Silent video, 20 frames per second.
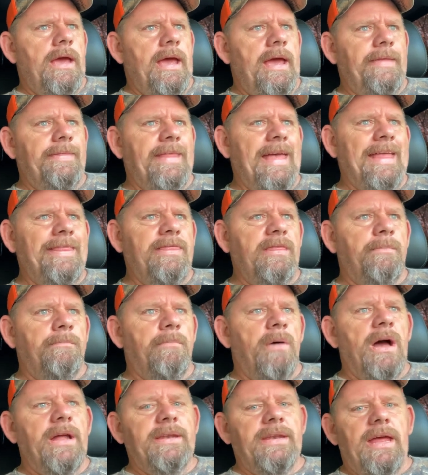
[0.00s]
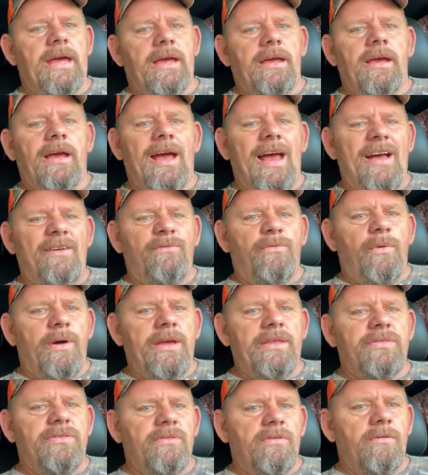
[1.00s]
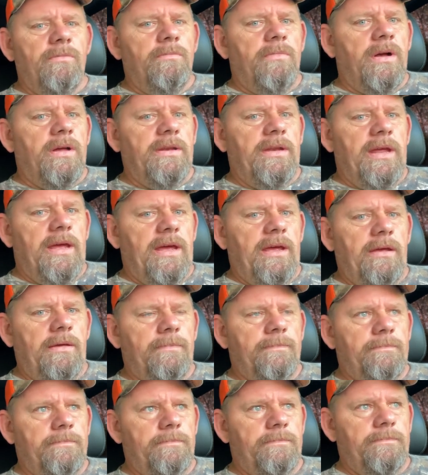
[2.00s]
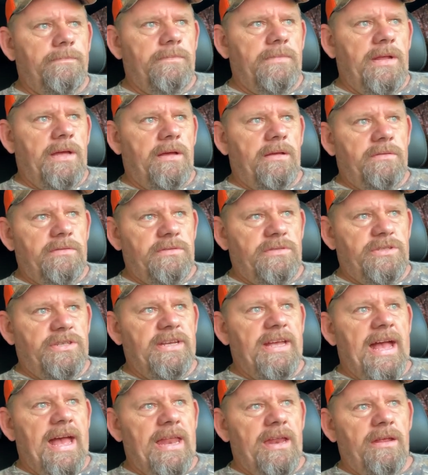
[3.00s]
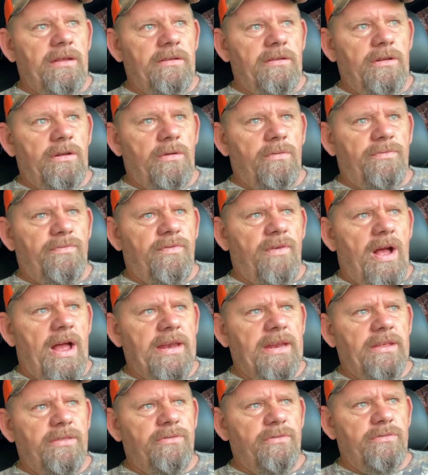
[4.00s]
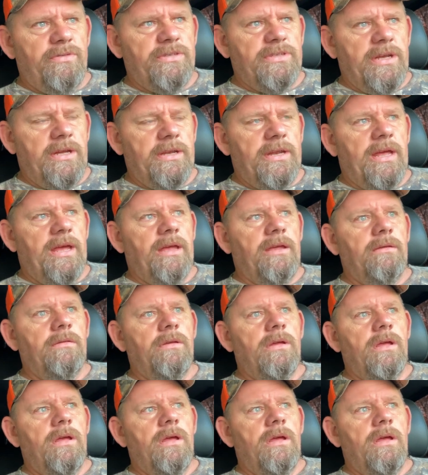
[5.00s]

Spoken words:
And then the Monday, halfway through Monday, now she had it, Friday through Sunday.